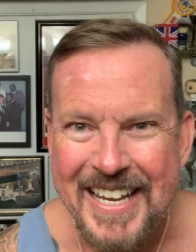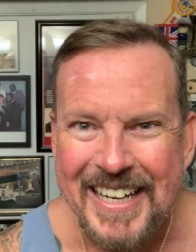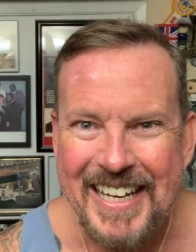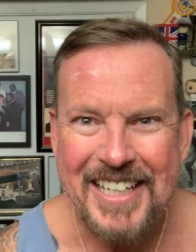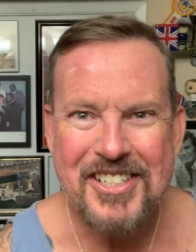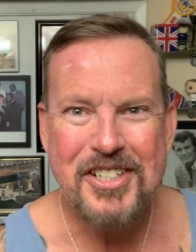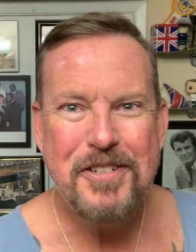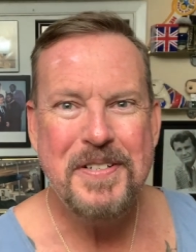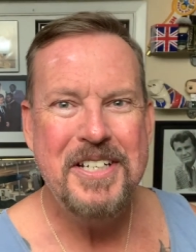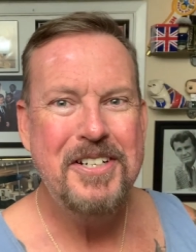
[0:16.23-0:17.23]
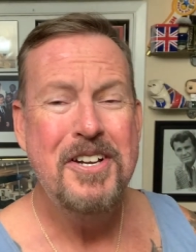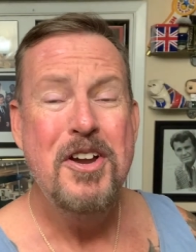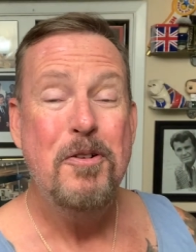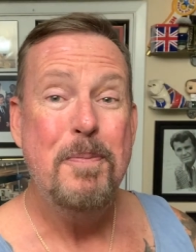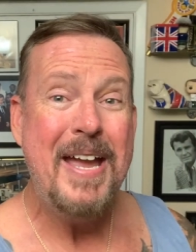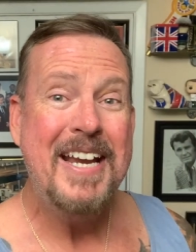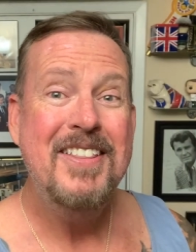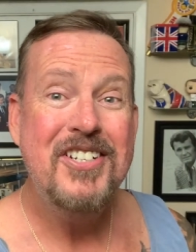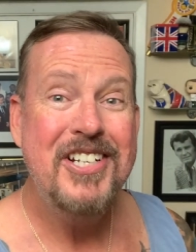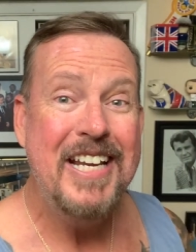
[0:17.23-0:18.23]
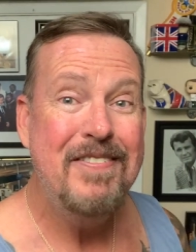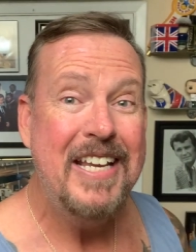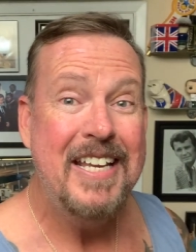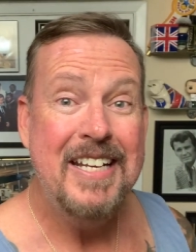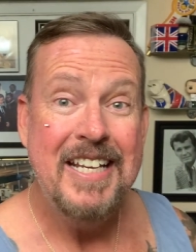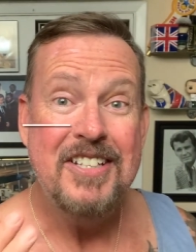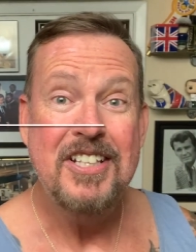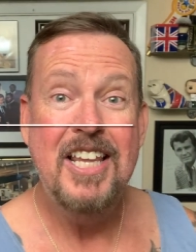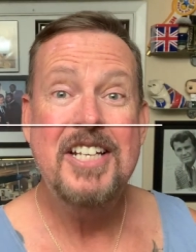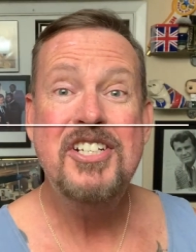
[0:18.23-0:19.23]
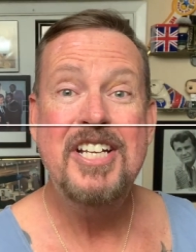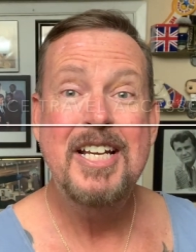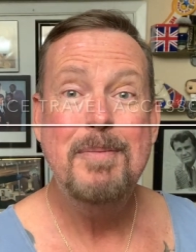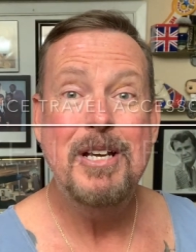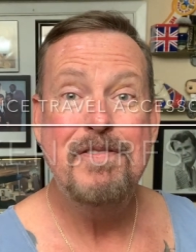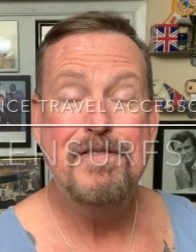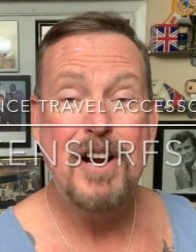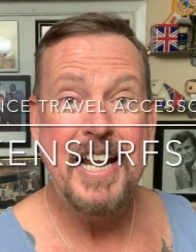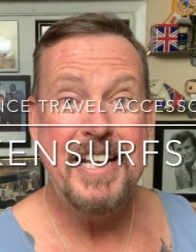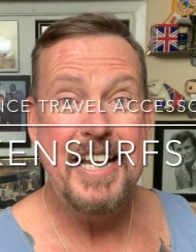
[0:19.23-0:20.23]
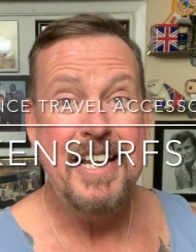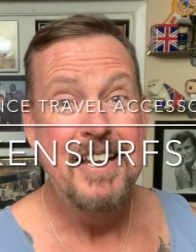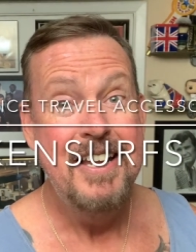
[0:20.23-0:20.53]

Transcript: Ken Surfs here. We're back in the Shaved End. It's lunchtime on Friday.